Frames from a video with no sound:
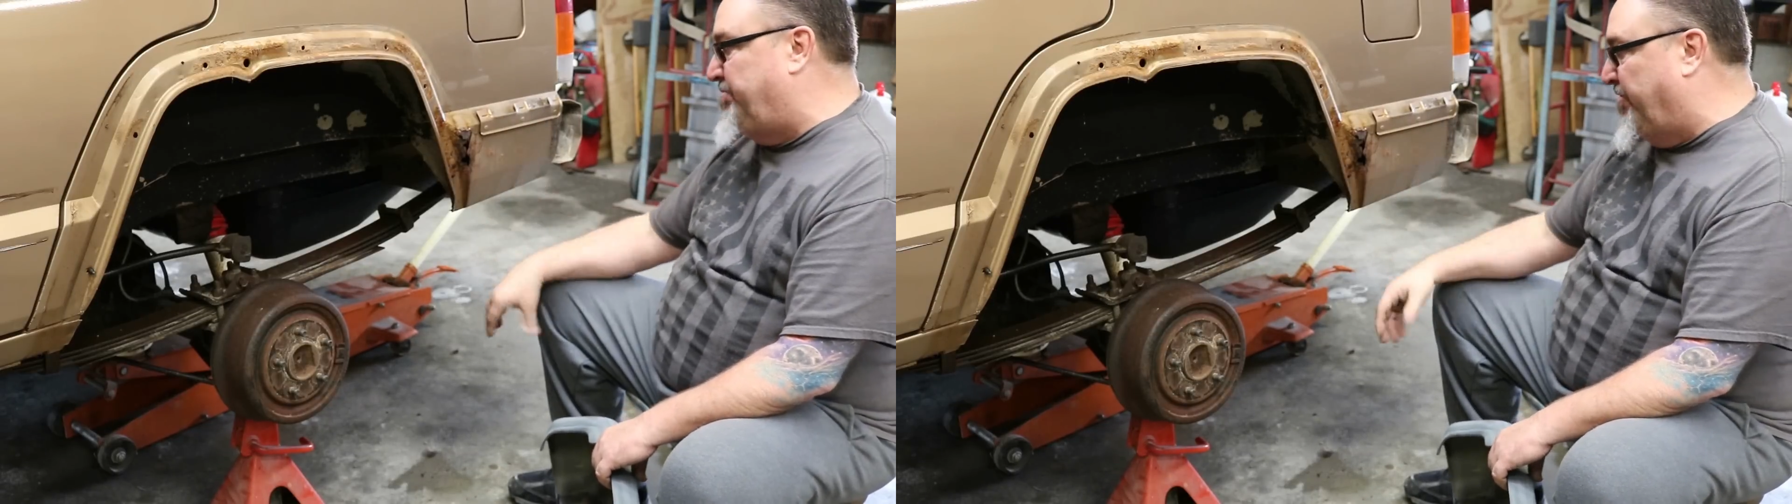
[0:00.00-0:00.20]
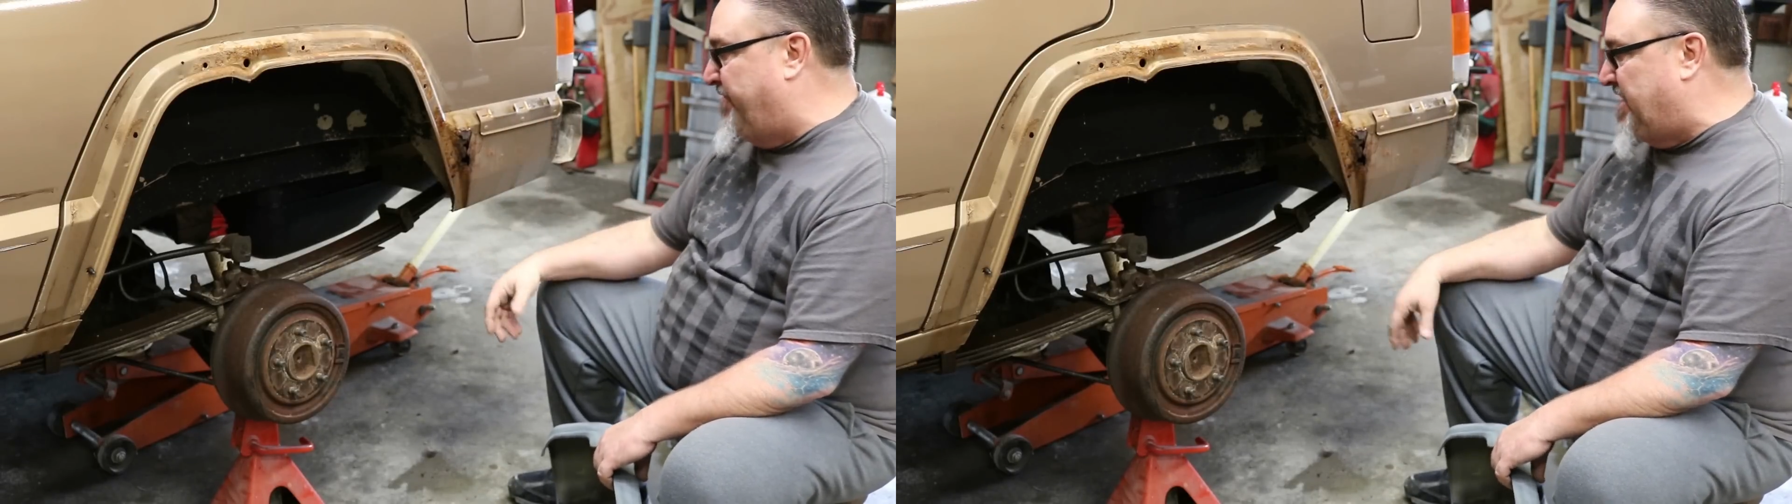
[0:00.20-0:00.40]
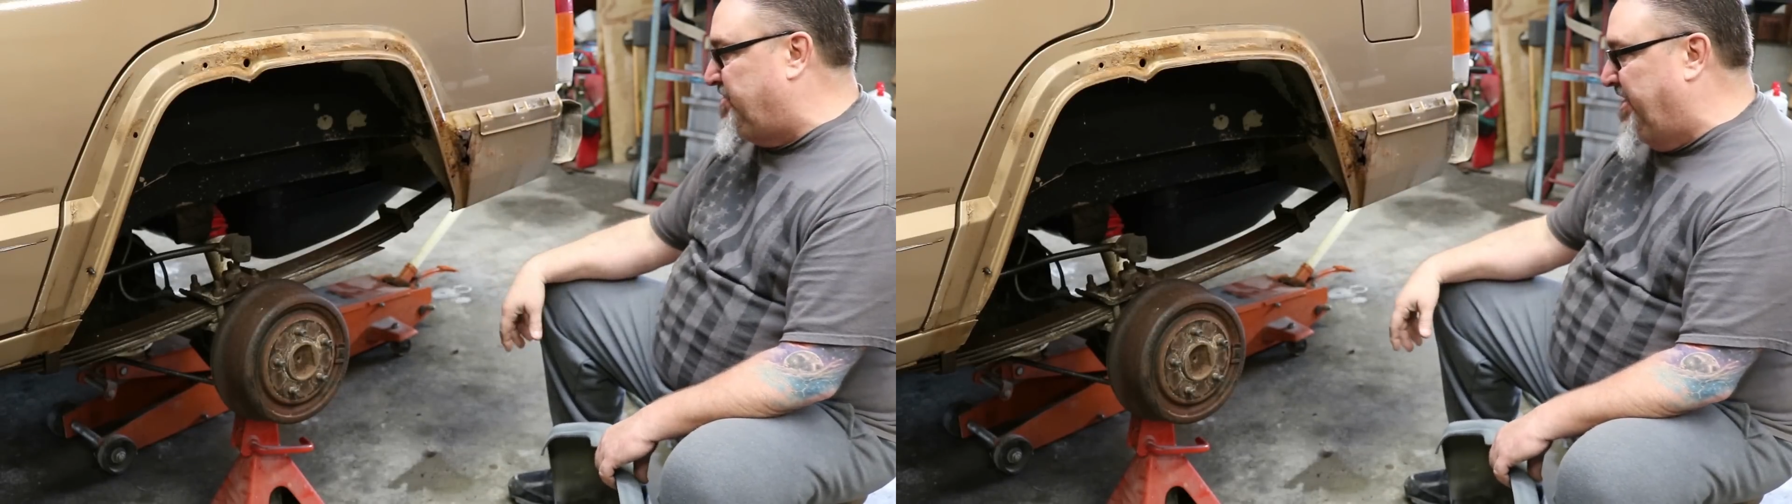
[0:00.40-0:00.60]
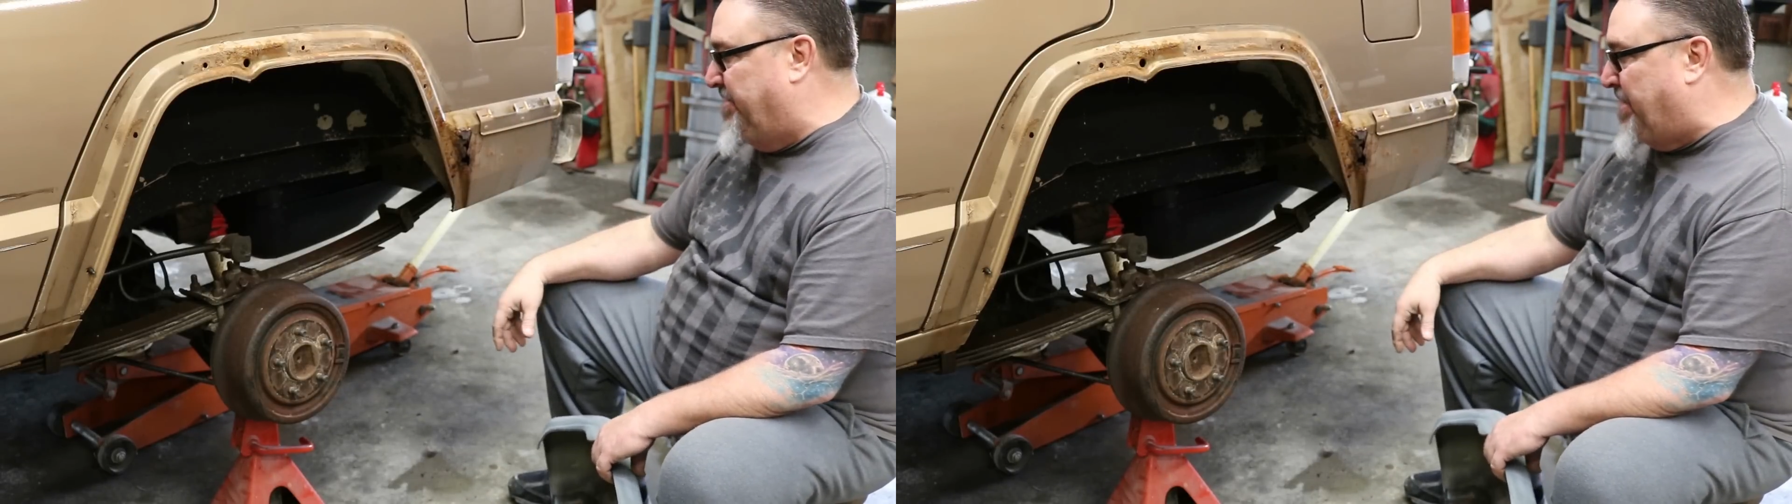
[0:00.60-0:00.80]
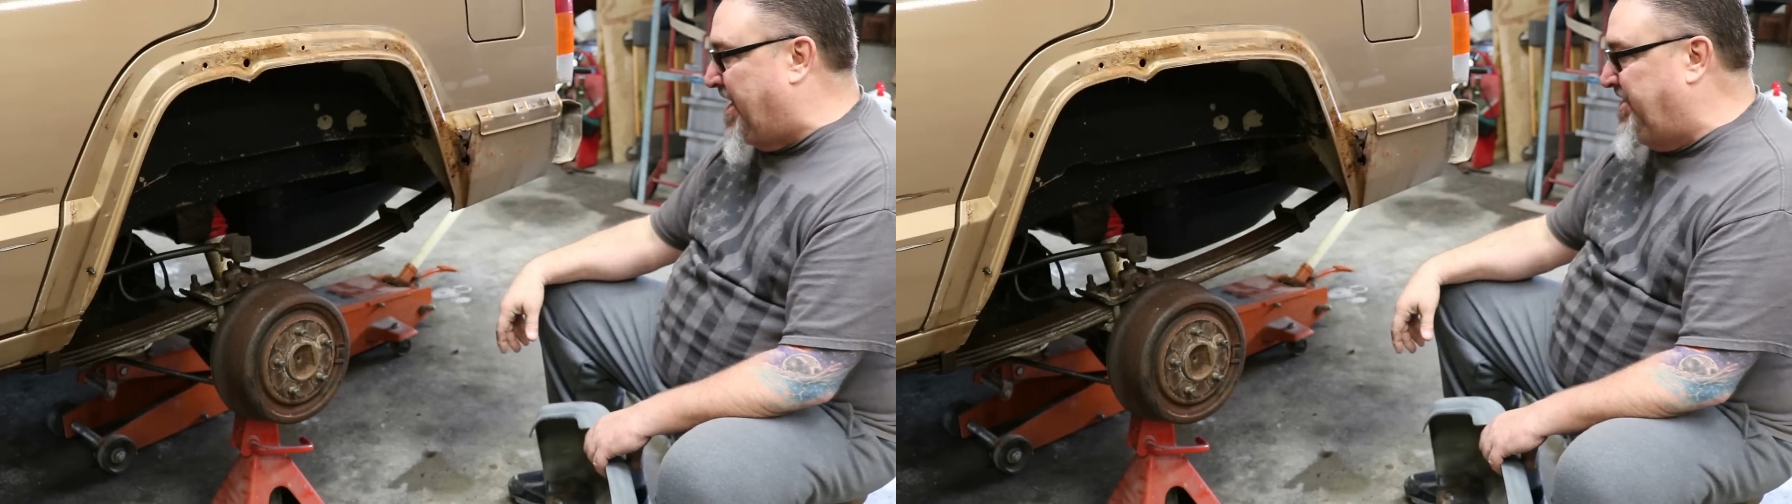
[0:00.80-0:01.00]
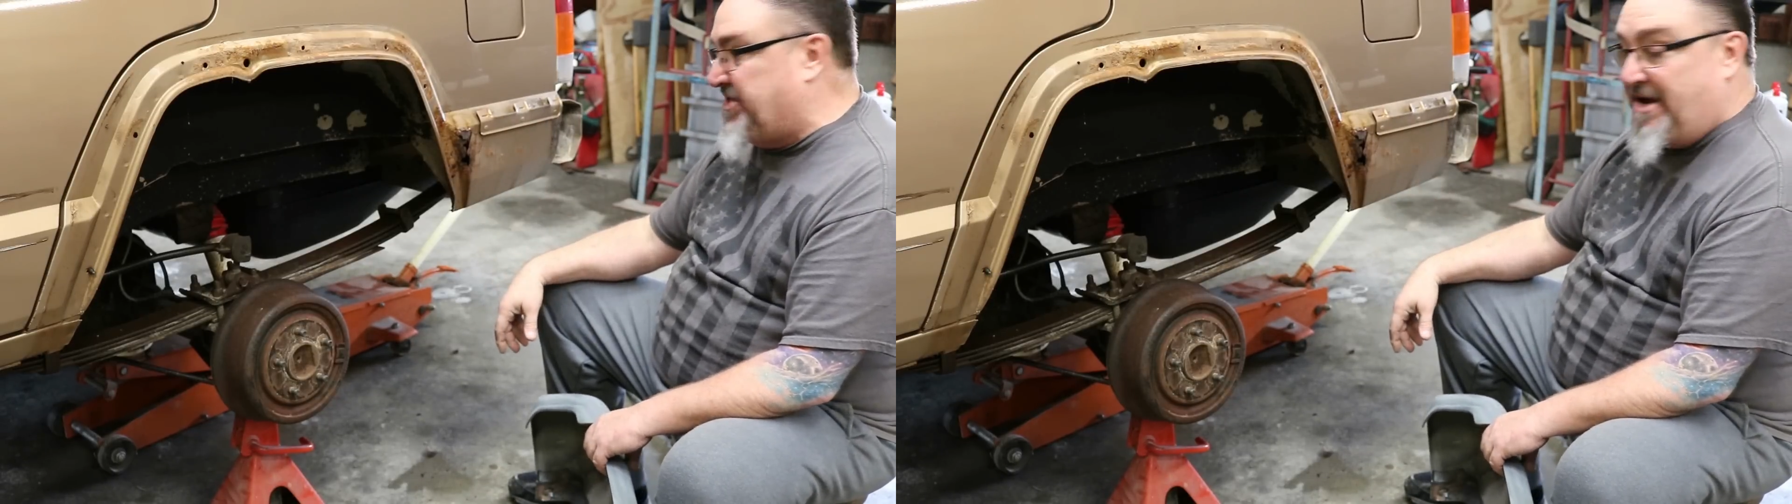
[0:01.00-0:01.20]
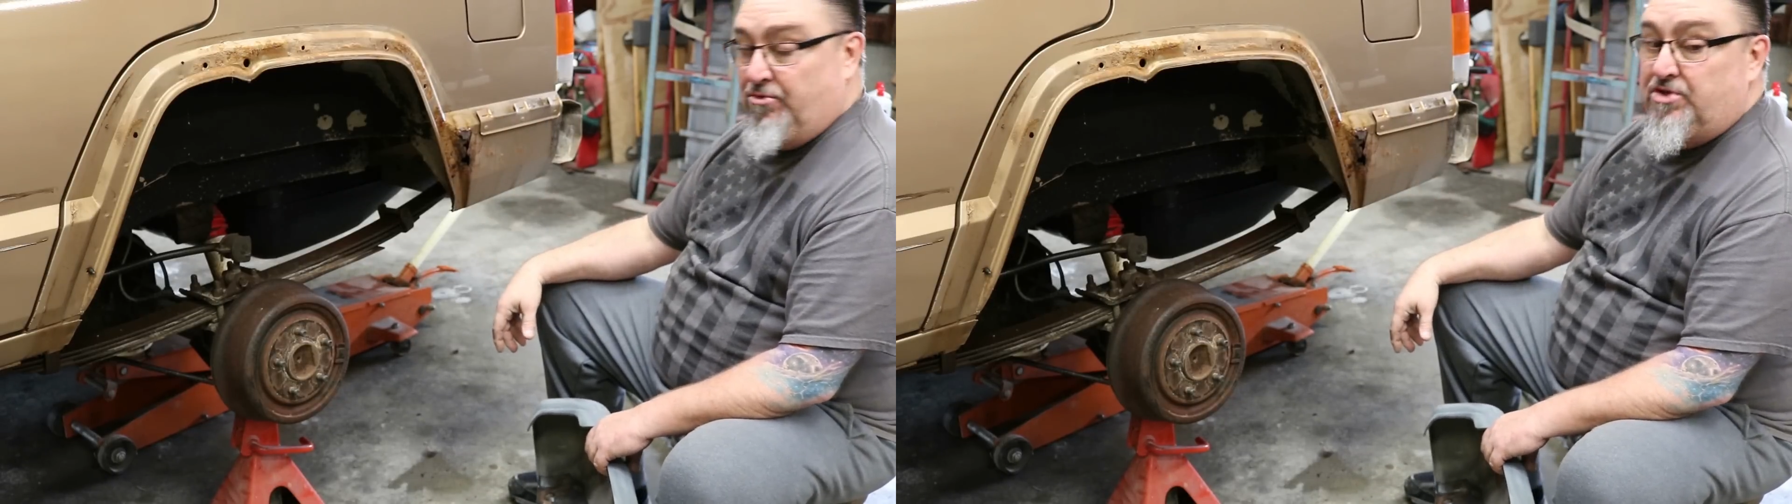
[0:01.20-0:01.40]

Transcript: professionally in a body shop,